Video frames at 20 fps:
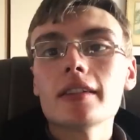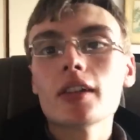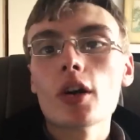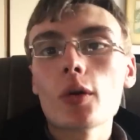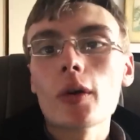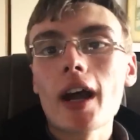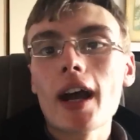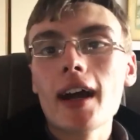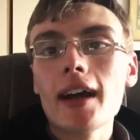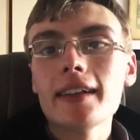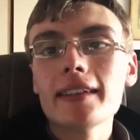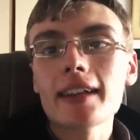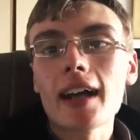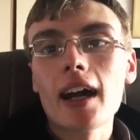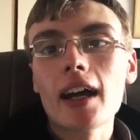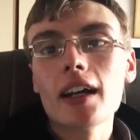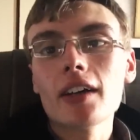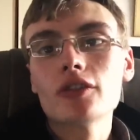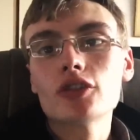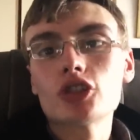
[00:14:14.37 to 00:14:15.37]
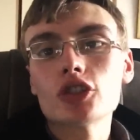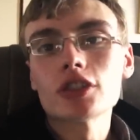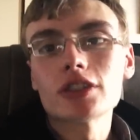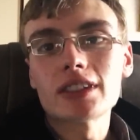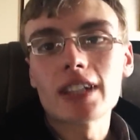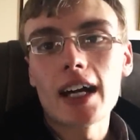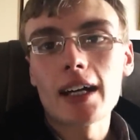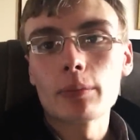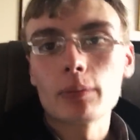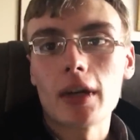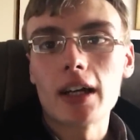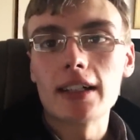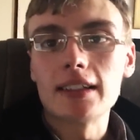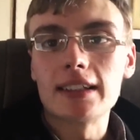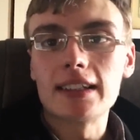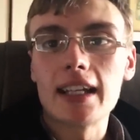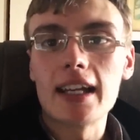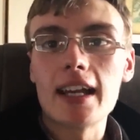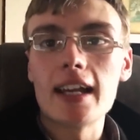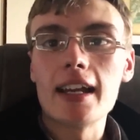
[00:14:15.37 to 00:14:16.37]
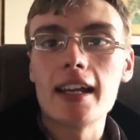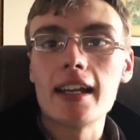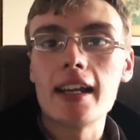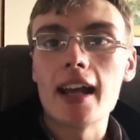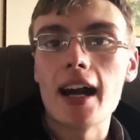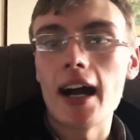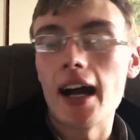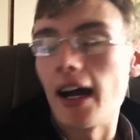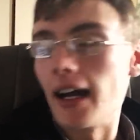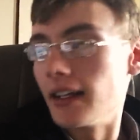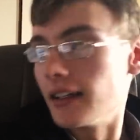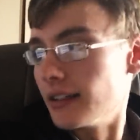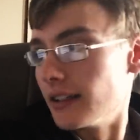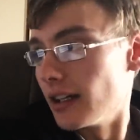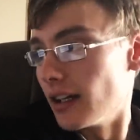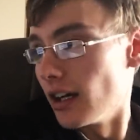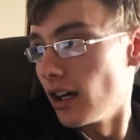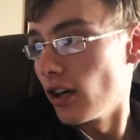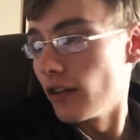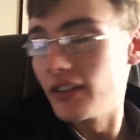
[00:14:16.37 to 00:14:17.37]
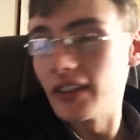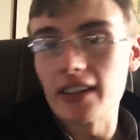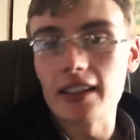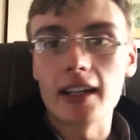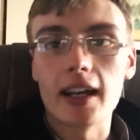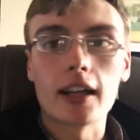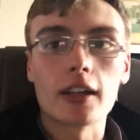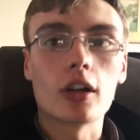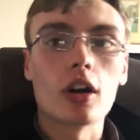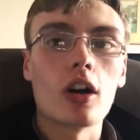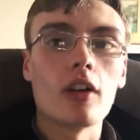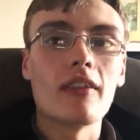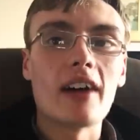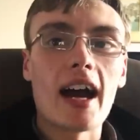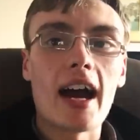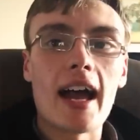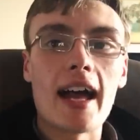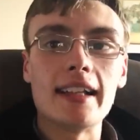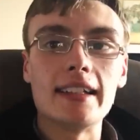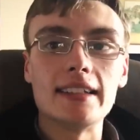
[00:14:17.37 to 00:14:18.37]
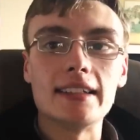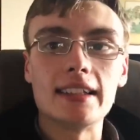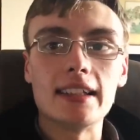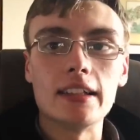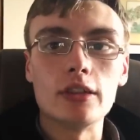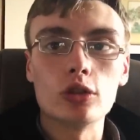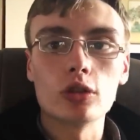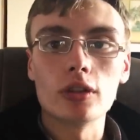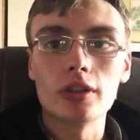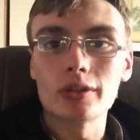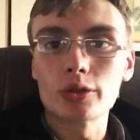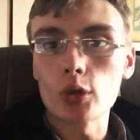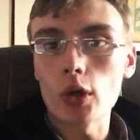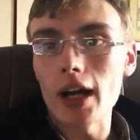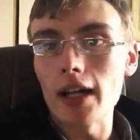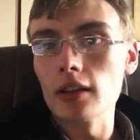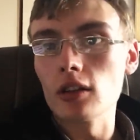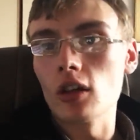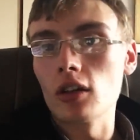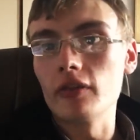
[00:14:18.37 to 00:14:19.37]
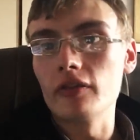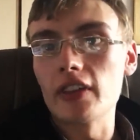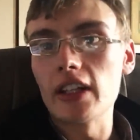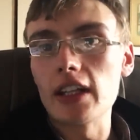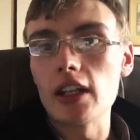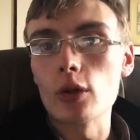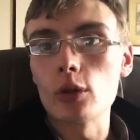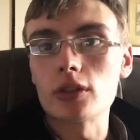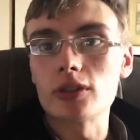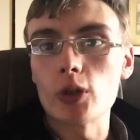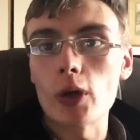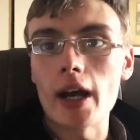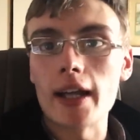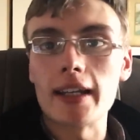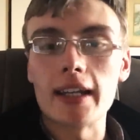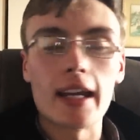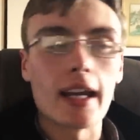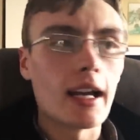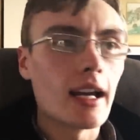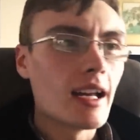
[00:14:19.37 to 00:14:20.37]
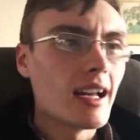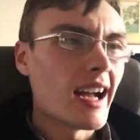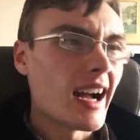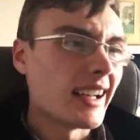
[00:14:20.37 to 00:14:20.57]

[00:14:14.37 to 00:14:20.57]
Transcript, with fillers: So guys, I have just had my tea and uh, obviously I got that editing done. It's quite a long video to edit.